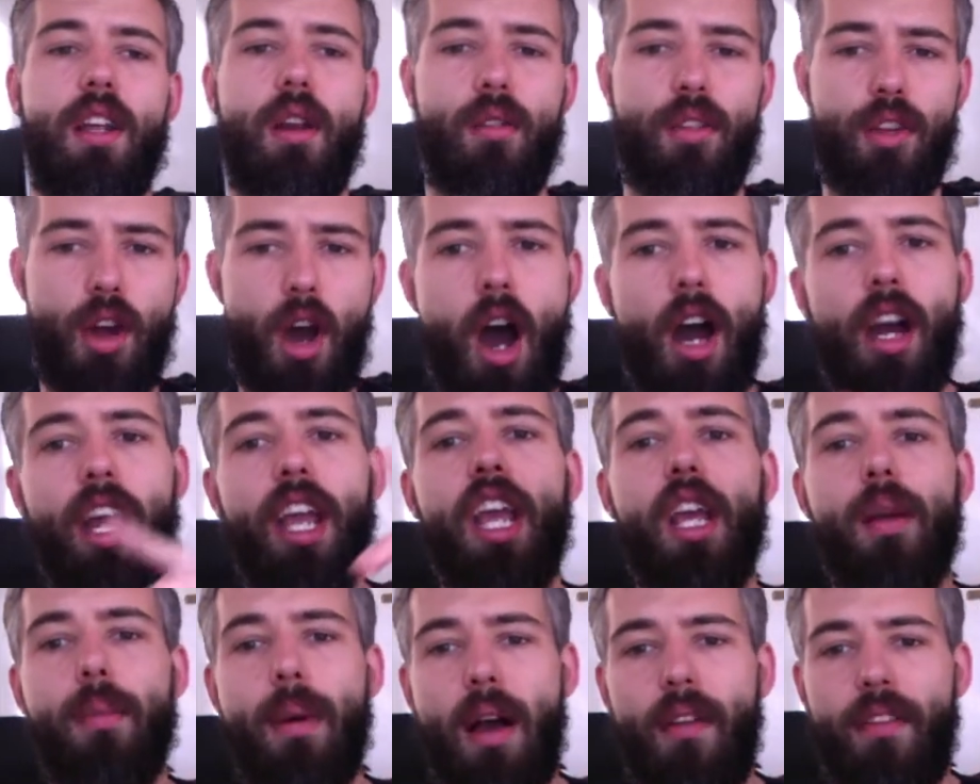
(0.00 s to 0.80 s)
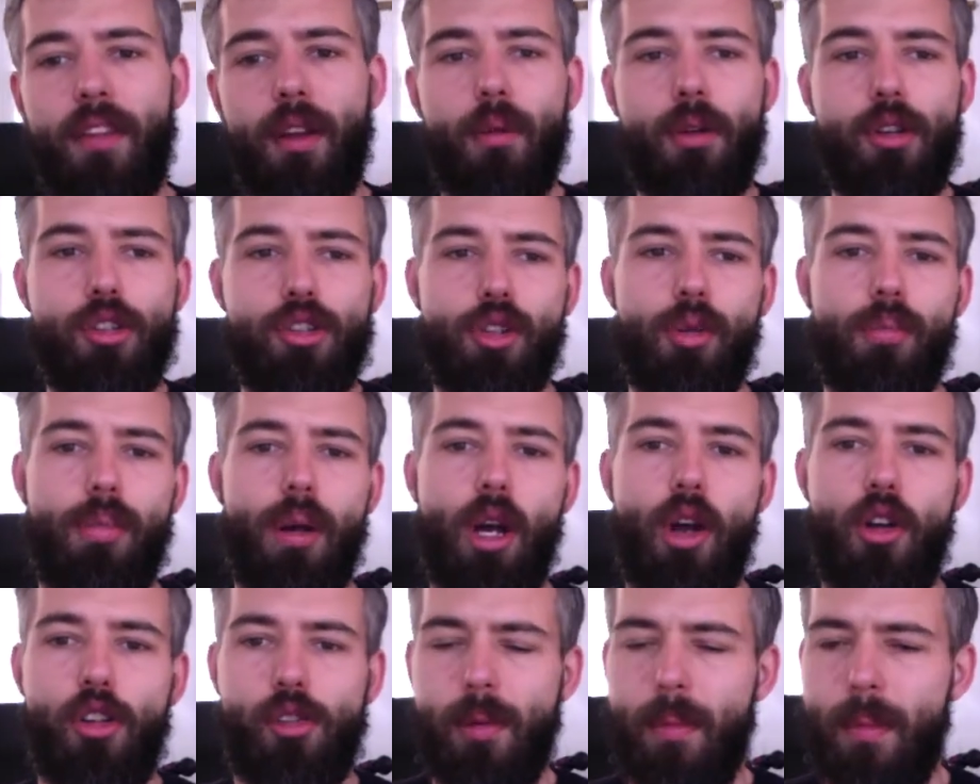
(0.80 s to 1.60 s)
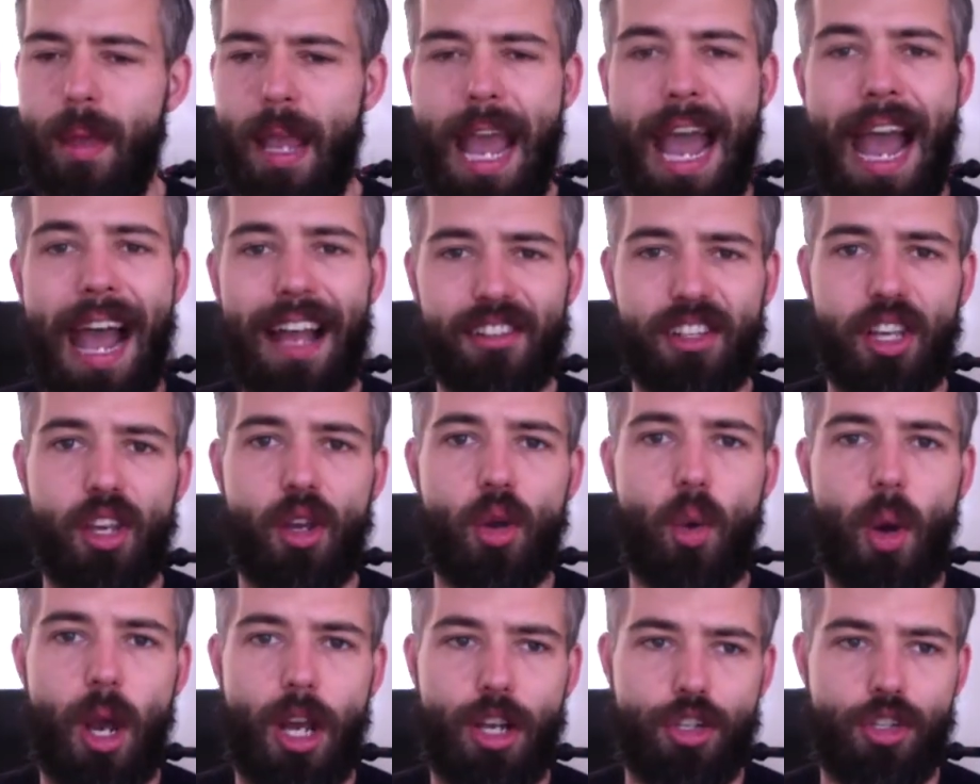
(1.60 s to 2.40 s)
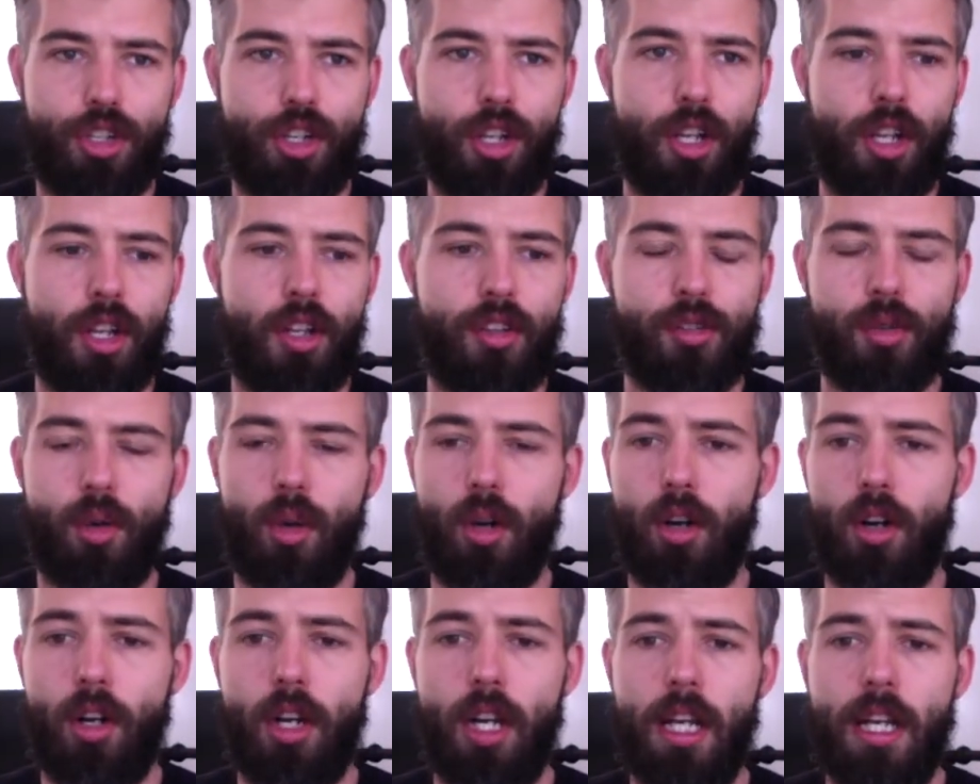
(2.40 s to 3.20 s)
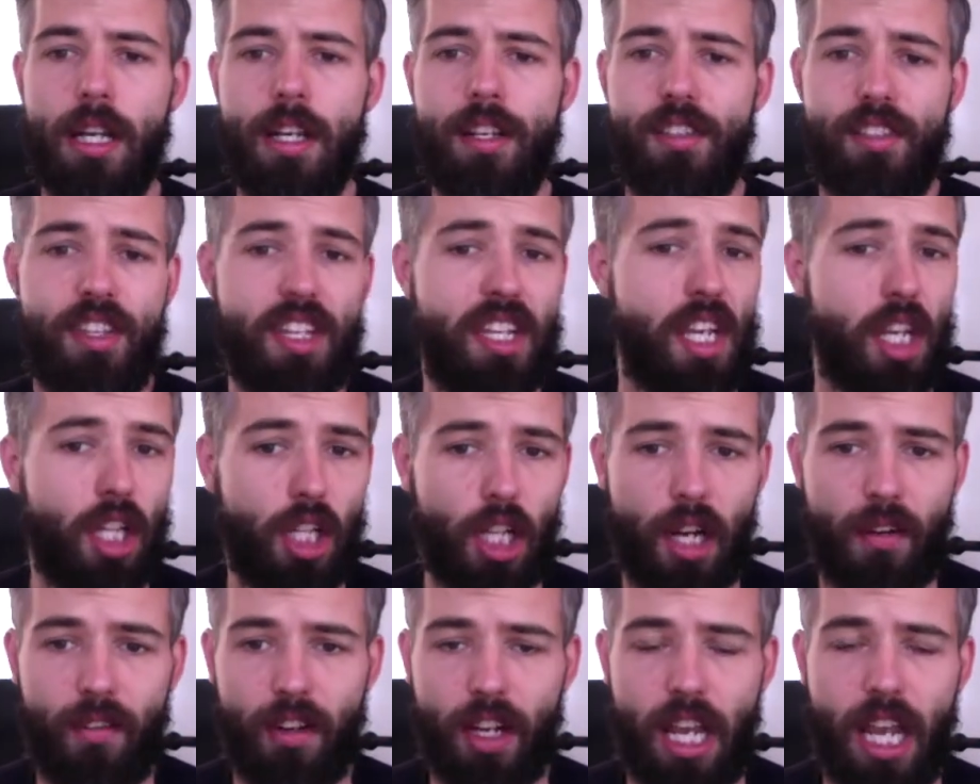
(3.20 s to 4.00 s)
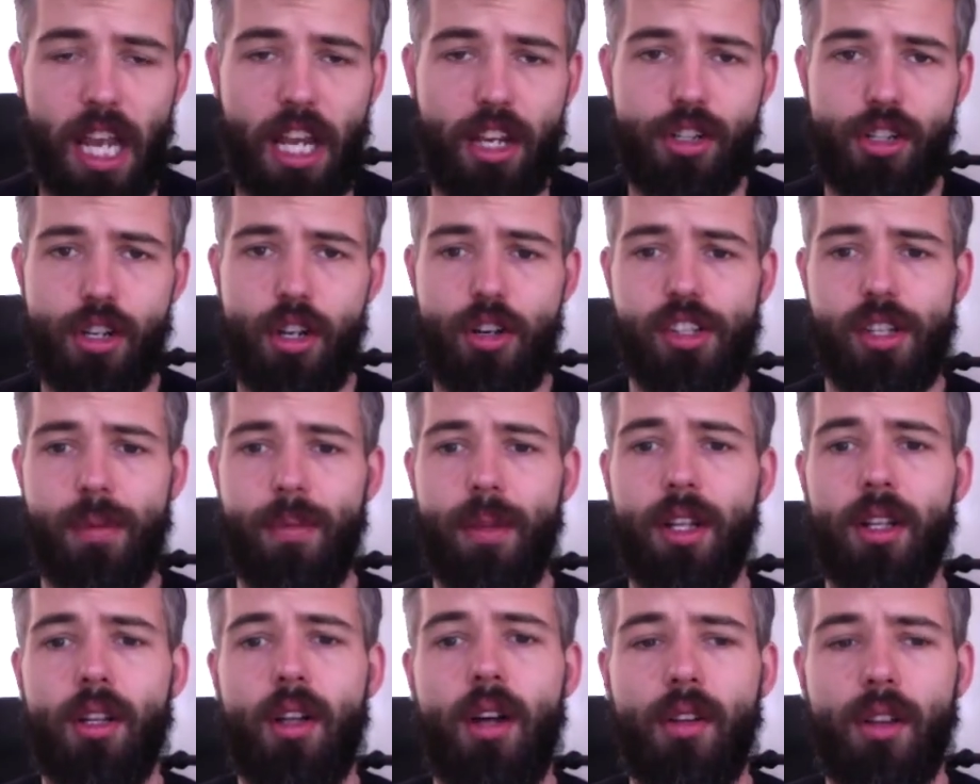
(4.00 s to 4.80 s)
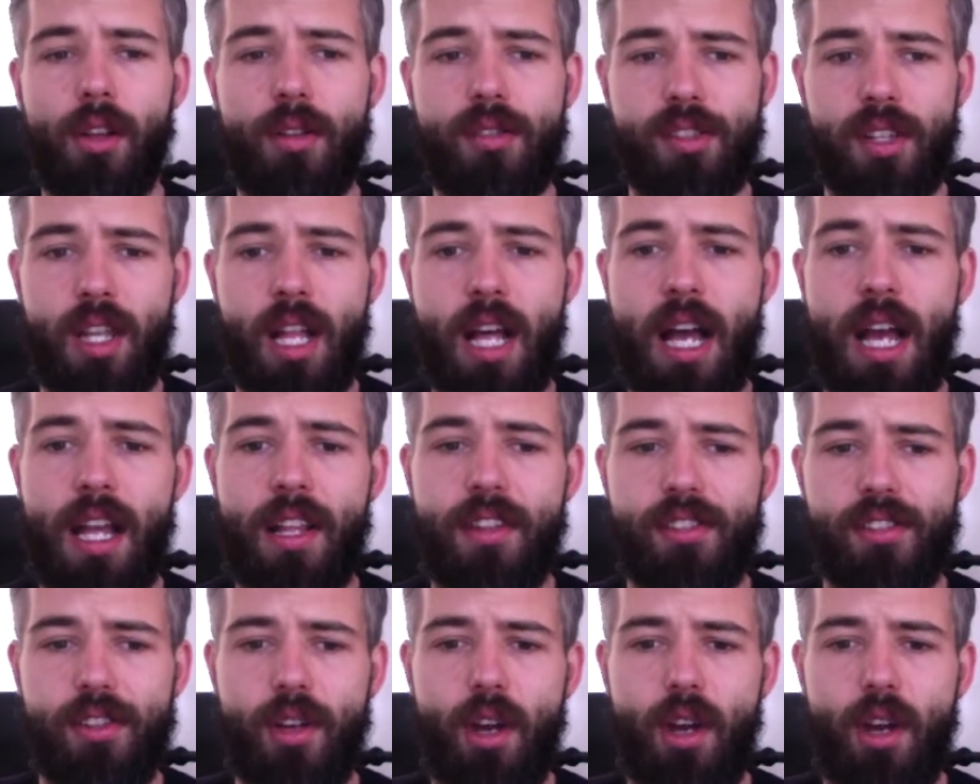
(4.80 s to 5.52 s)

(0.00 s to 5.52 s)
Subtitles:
talking about the original post, maybe asking questions or seeking clarification or something along those lines.